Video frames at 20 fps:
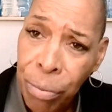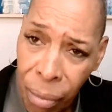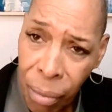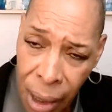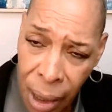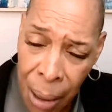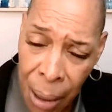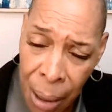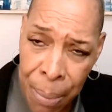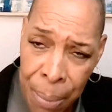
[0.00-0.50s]

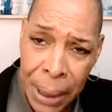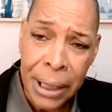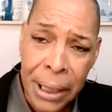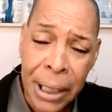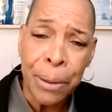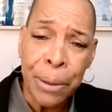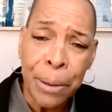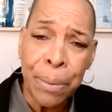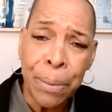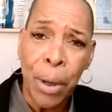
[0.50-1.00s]
business
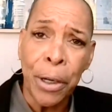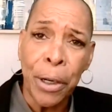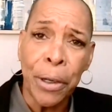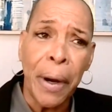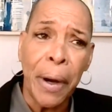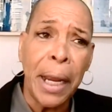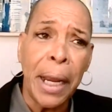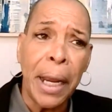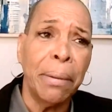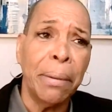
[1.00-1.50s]

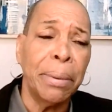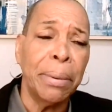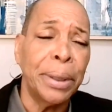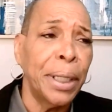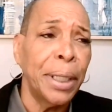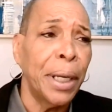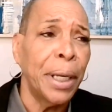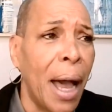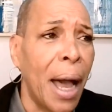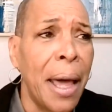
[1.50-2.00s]
programs. So
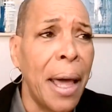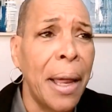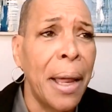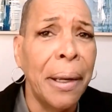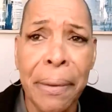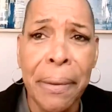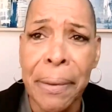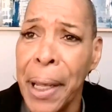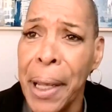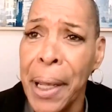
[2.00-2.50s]
I don't
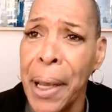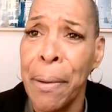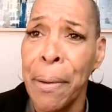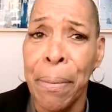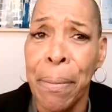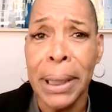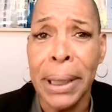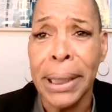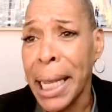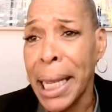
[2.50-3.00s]
know,
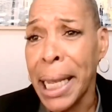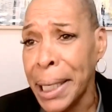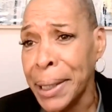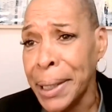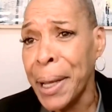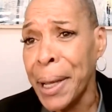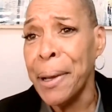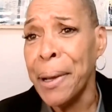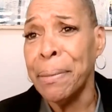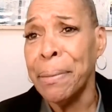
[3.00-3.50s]
but they
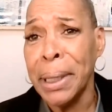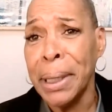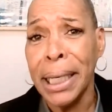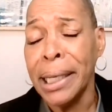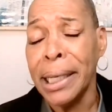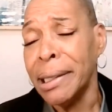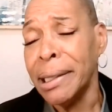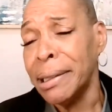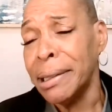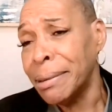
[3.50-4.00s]
know me.
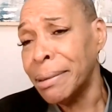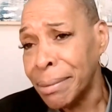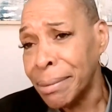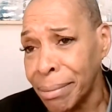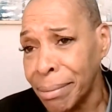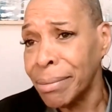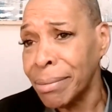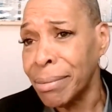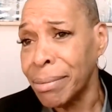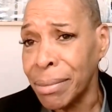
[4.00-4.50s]

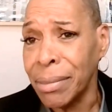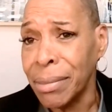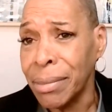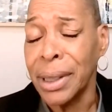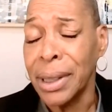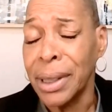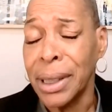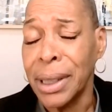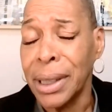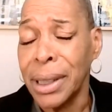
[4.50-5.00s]
So
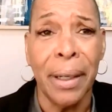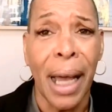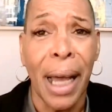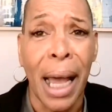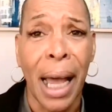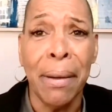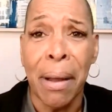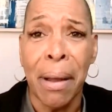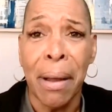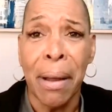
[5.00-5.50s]

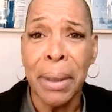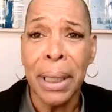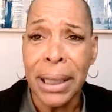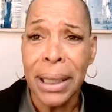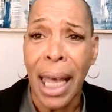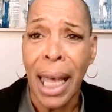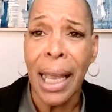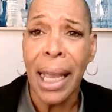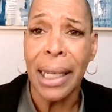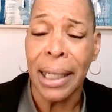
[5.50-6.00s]
I'm
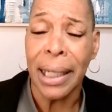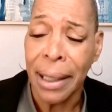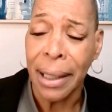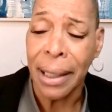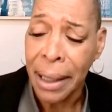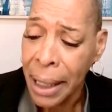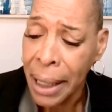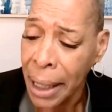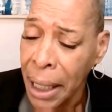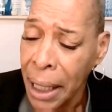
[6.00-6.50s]
excited.
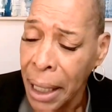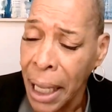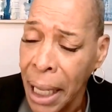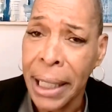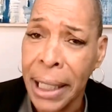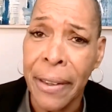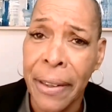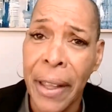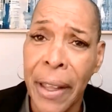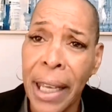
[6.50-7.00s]
And
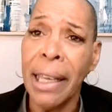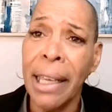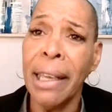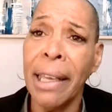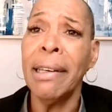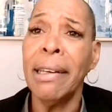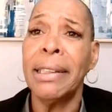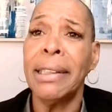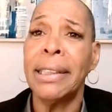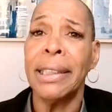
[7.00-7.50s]
then
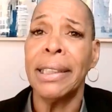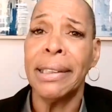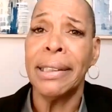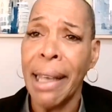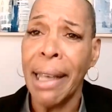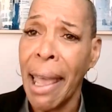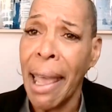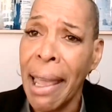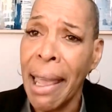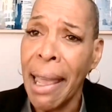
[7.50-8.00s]

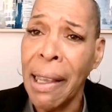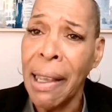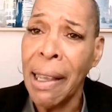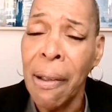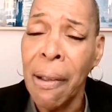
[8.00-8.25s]
today,